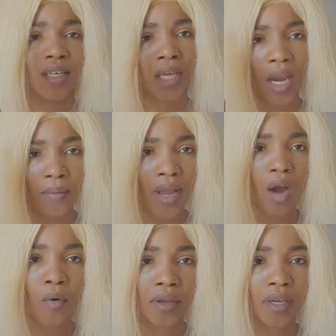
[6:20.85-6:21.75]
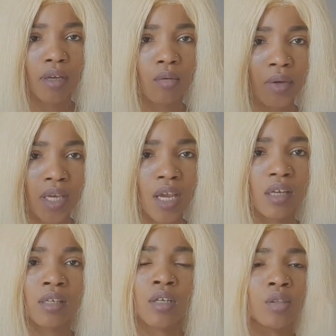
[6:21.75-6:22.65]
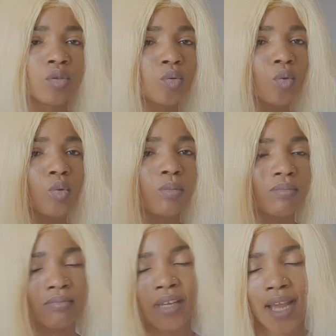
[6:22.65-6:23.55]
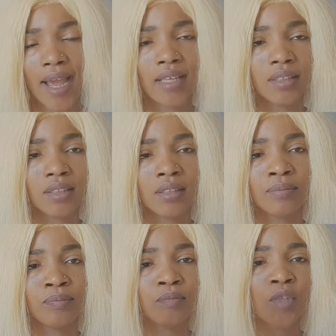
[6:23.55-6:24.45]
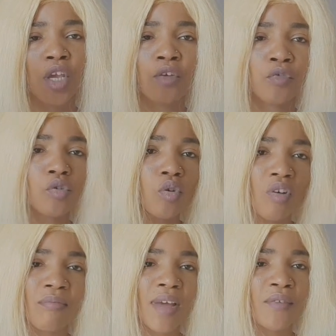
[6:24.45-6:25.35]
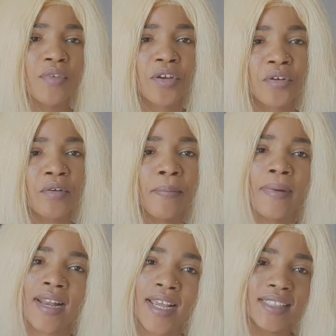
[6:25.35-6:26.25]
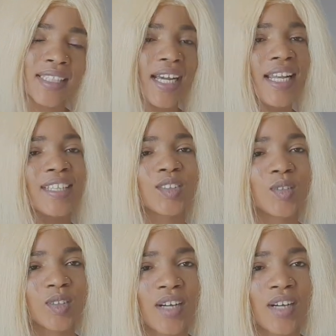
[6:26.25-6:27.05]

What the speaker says: This is lovely. Go and get it, you know, and try it. Give it a try, guys.